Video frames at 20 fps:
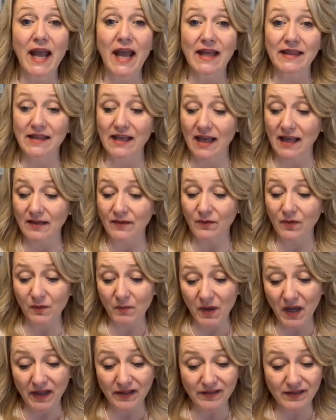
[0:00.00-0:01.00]
at the end of the
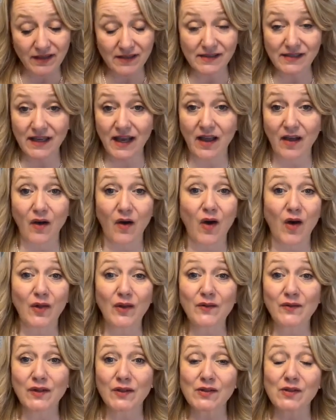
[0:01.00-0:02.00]
month that's got
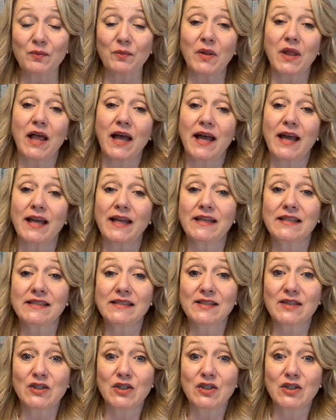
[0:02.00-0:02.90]
all of your supplies